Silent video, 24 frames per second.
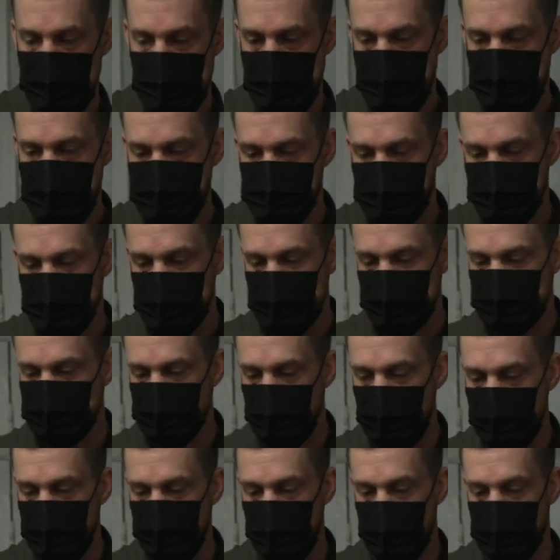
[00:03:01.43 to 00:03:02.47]
when you have
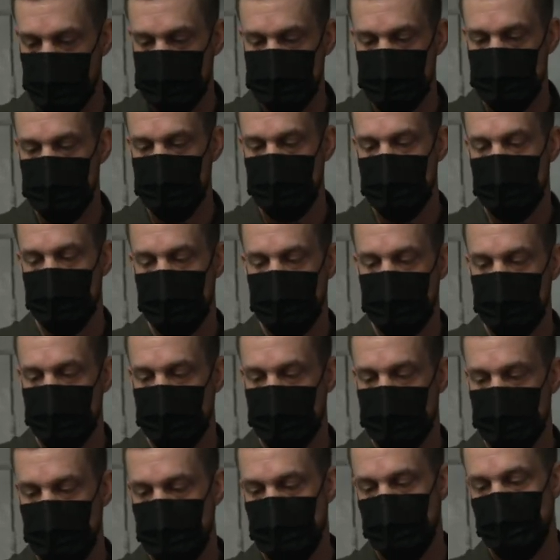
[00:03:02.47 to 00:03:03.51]
faith and you have
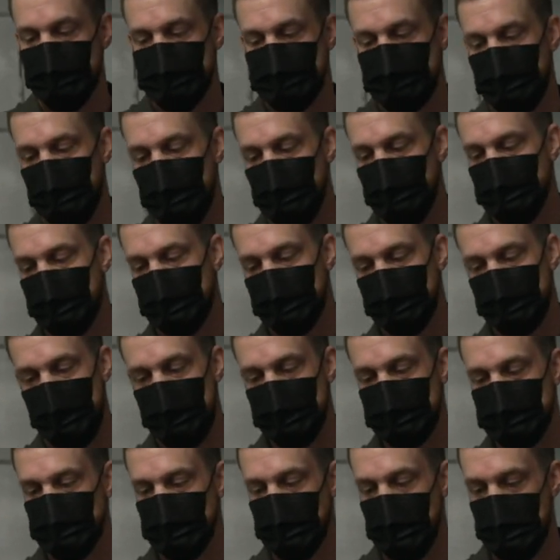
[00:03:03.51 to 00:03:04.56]
that direct
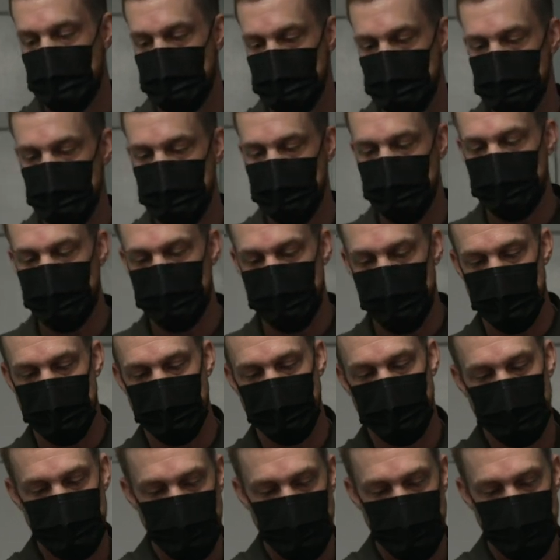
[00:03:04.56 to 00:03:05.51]
connection with Allah,